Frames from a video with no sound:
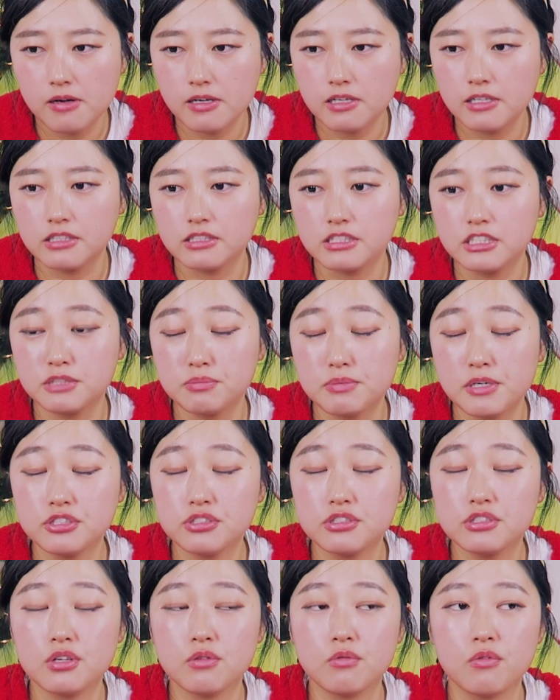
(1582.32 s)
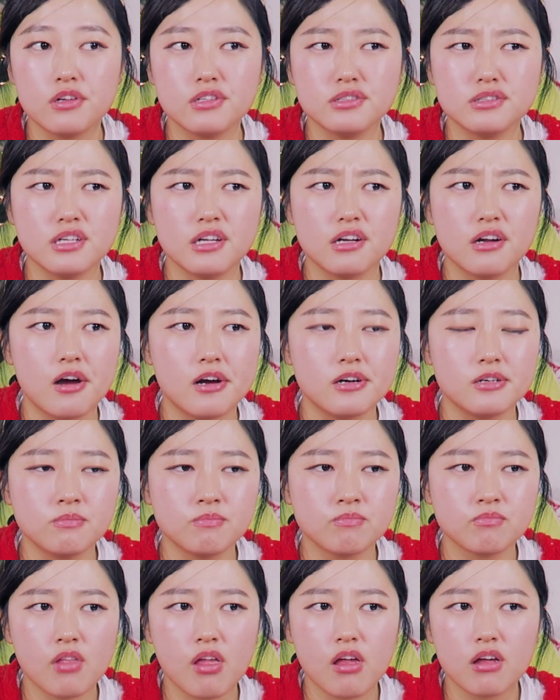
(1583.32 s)
Like, especially the ones that are
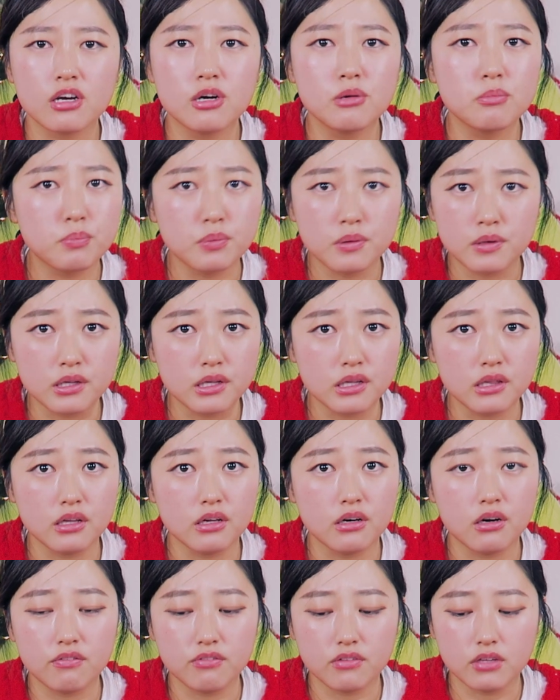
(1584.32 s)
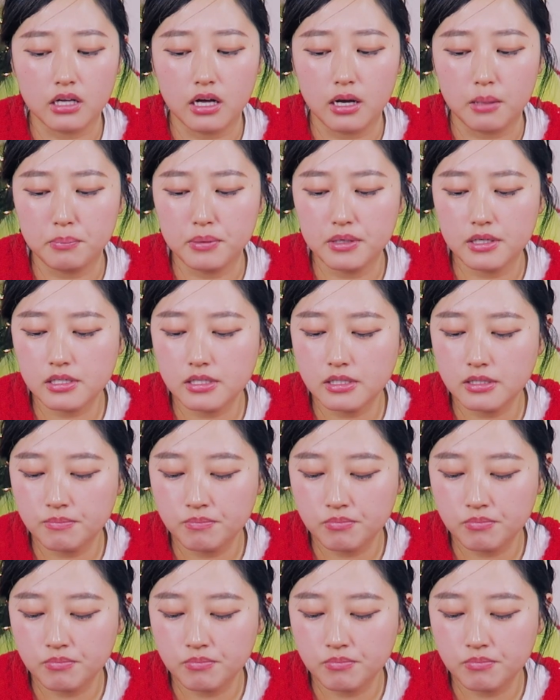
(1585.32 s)
completely off topic.